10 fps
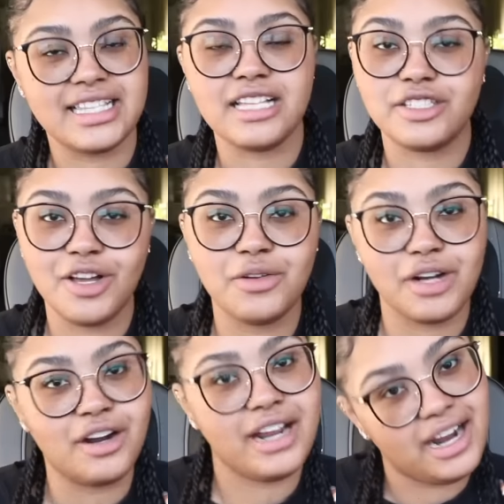that sold
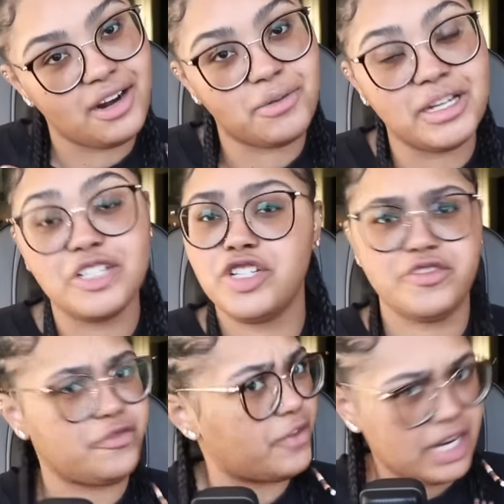her heroin, and she's
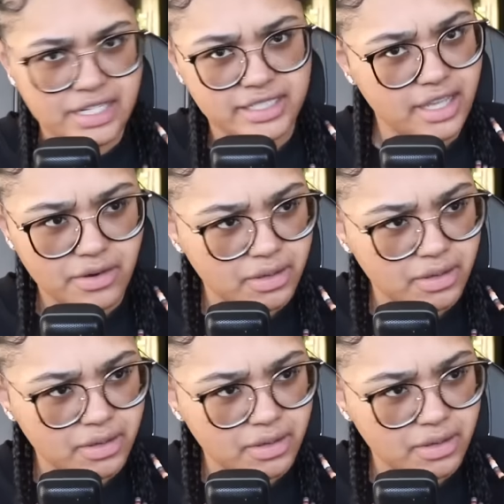very subtle